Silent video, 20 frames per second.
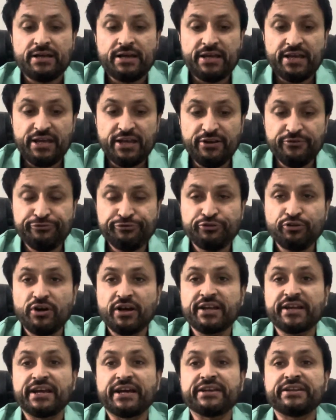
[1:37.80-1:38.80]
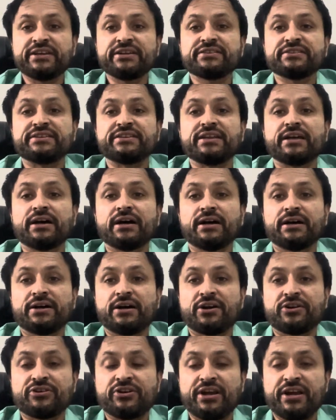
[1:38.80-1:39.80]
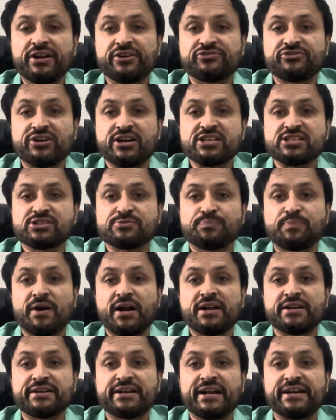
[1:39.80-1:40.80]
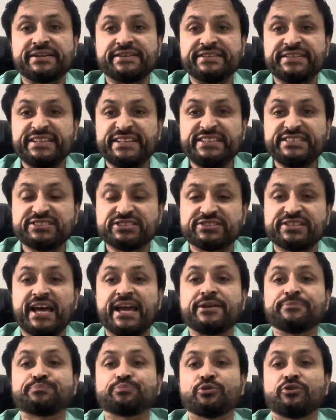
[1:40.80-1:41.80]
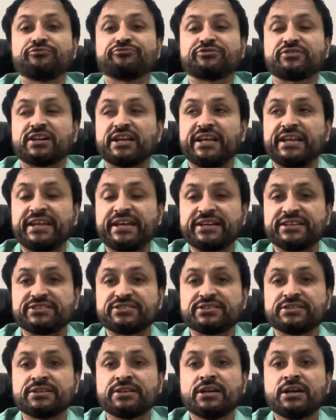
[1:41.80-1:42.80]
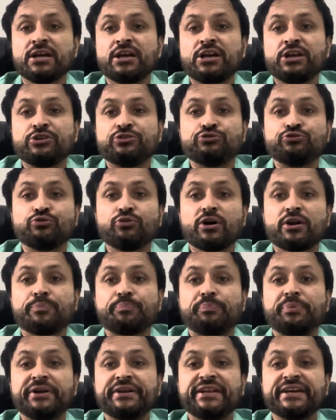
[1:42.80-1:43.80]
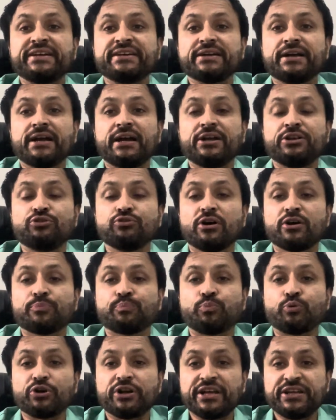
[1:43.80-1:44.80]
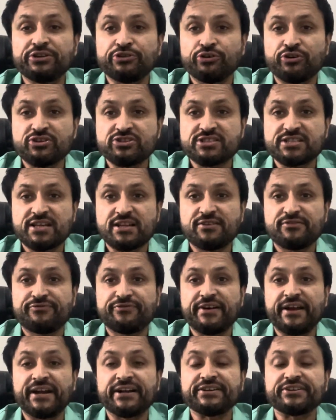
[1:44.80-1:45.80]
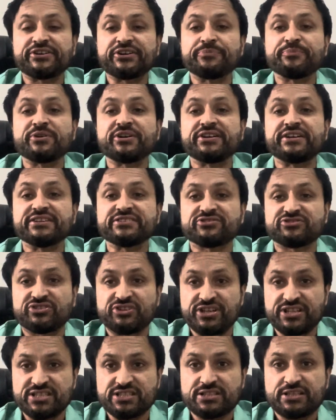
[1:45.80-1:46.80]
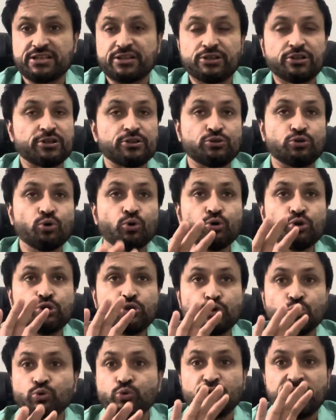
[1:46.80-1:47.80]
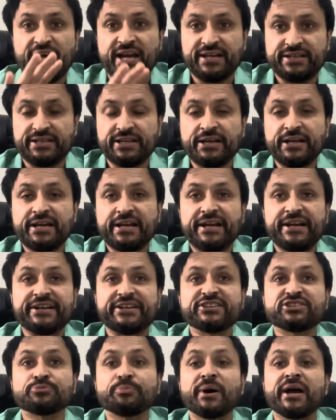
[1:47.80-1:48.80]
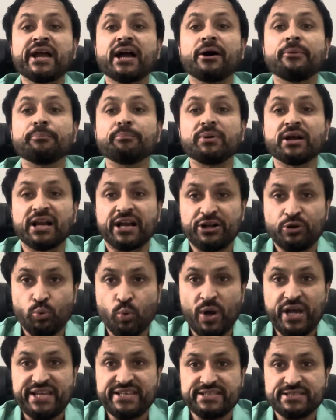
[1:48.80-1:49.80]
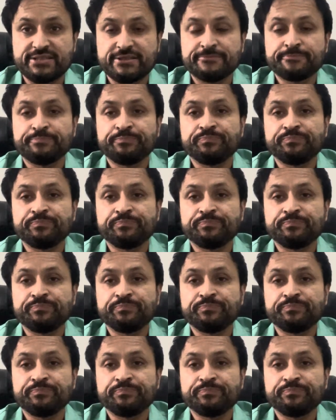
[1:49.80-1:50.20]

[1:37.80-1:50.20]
If you are getting a hair transplant at these type of clinics, you are putting yourself at tremendous risk. Don't do that. It is my humble advice.